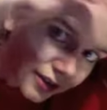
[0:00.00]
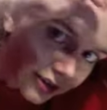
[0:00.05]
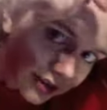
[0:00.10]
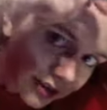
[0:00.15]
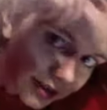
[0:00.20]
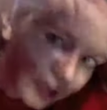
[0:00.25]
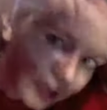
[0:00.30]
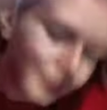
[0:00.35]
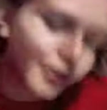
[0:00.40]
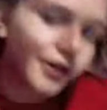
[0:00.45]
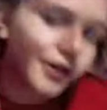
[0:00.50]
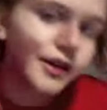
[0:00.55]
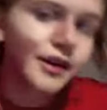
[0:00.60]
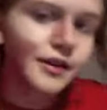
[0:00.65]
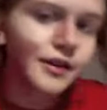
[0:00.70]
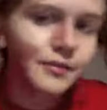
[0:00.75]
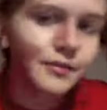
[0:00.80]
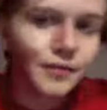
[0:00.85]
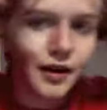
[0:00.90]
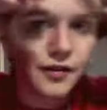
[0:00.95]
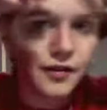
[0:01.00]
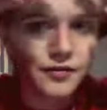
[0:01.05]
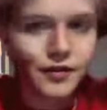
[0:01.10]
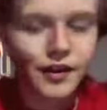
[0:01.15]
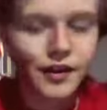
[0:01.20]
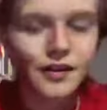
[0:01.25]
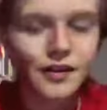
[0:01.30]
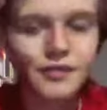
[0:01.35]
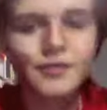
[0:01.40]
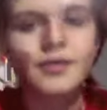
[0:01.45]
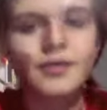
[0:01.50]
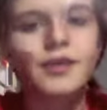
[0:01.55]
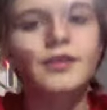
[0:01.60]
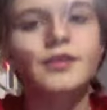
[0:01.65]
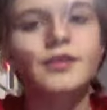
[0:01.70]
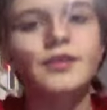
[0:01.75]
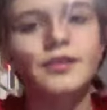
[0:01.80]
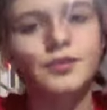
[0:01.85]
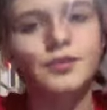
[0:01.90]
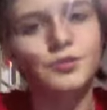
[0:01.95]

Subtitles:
to bring in my face, and